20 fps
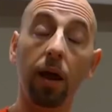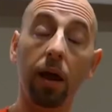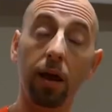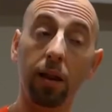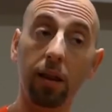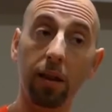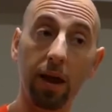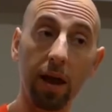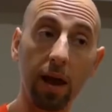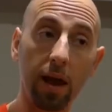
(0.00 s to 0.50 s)

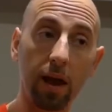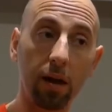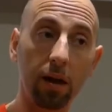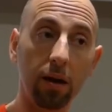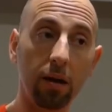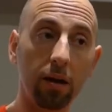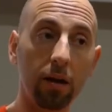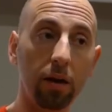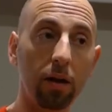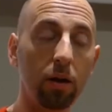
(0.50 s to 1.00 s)
and
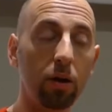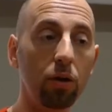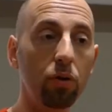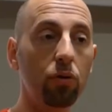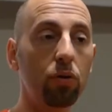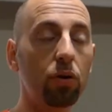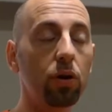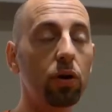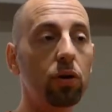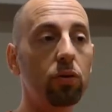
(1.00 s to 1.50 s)
then
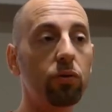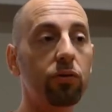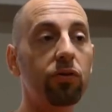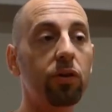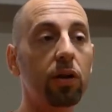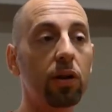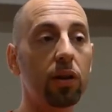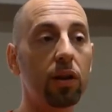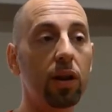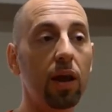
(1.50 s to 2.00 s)
you can use
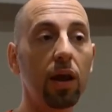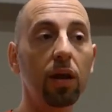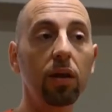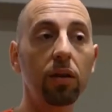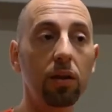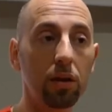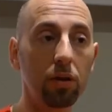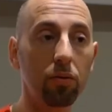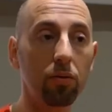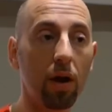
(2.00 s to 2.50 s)
the
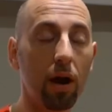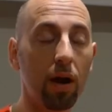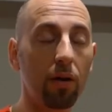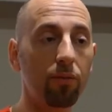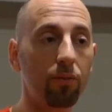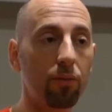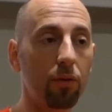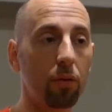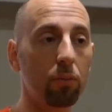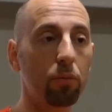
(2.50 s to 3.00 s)
data you
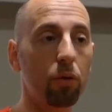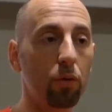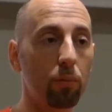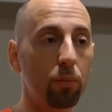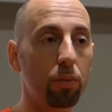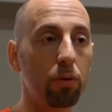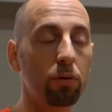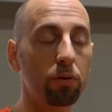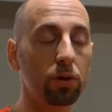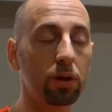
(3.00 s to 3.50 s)
have from your
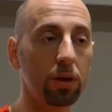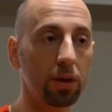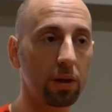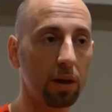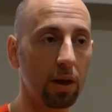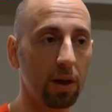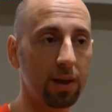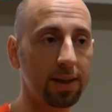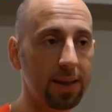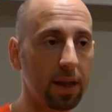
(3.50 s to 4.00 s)
project,
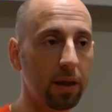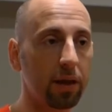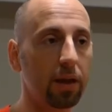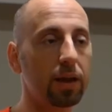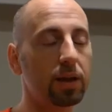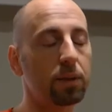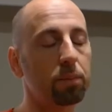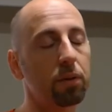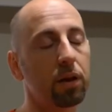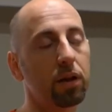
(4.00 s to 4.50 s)
as I
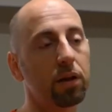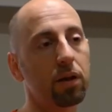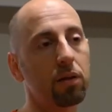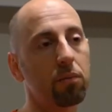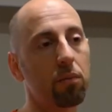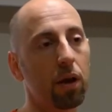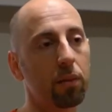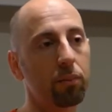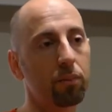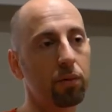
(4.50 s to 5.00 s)
explained in
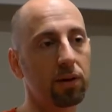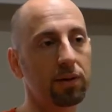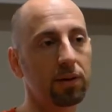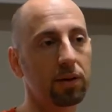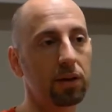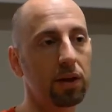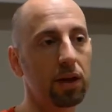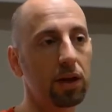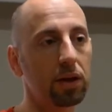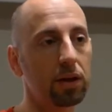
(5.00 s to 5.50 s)
my
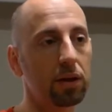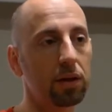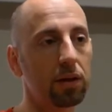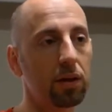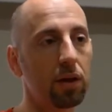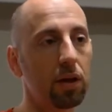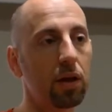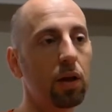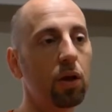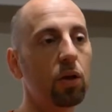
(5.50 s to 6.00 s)
presentation,